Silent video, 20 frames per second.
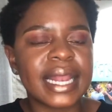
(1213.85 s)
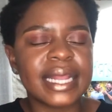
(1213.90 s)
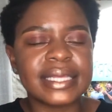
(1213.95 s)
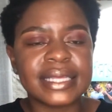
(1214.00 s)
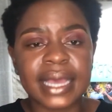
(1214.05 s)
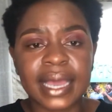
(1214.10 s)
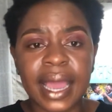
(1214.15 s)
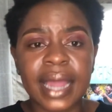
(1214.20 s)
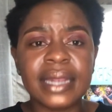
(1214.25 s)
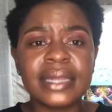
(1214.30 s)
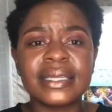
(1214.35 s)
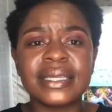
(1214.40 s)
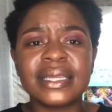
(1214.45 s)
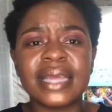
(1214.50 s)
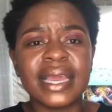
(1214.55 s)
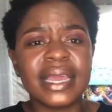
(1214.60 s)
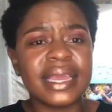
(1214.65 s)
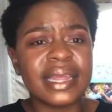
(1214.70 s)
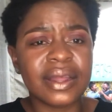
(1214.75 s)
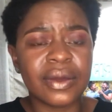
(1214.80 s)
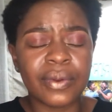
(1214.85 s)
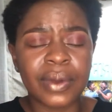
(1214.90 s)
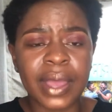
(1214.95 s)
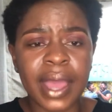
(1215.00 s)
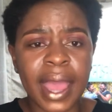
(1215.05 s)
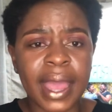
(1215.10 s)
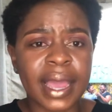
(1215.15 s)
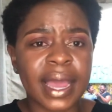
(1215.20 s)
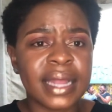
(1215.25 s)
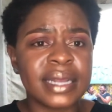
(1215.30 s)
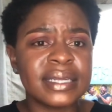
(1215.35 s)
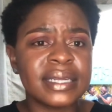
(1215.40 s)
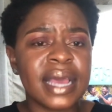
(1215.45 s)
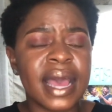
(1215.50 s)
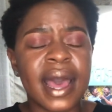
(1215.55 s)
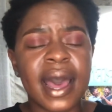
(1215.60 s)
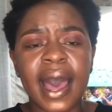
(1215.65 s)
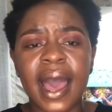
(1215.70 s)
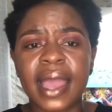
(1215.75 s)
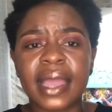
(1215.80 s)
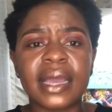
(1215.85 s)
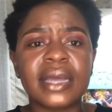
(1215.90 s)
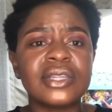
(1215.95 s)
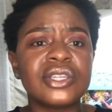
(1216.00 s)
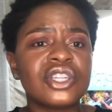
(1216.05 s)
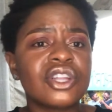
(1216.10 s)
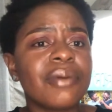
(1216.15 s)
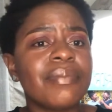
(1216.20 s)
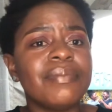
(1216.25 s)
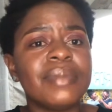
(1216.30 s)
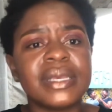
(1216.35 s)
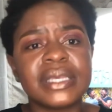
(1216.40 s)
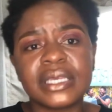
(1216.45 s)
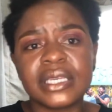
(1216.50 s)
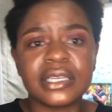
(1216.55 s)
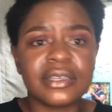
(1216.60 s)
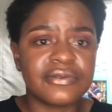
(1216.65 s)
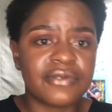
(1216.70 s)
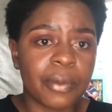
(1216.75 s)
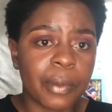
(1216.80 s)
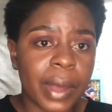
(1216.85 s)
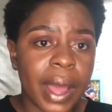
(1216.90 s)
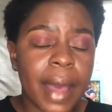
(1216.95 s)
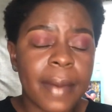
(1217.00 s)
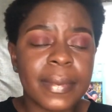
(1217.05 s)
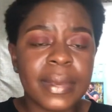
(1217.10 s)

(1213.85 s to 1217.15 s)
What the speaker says: I can't take it away. I can't stop messages from coming.